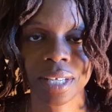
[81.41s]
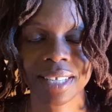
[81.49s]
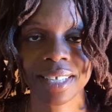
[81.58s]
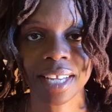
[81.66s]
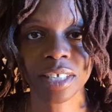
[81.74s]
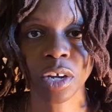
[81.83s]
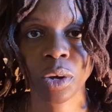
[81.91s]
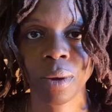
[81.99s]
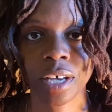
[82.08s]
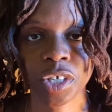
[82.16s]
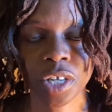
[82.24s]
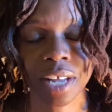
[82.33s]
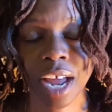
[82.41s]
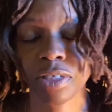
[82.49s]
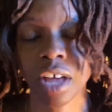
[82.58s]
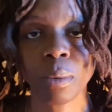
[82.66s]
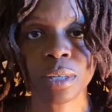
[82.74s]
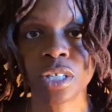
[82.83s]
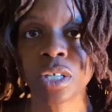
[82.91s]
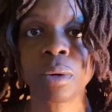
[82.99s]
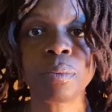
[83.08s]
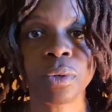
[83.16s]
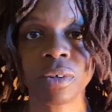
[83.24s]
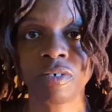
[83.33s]
sent in a question that I thought was so
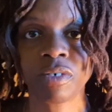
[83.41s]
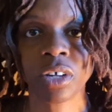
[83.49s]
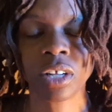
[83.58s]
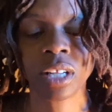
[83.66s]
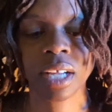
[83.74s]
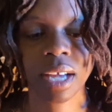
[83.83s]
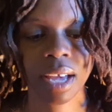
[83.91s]
beautiful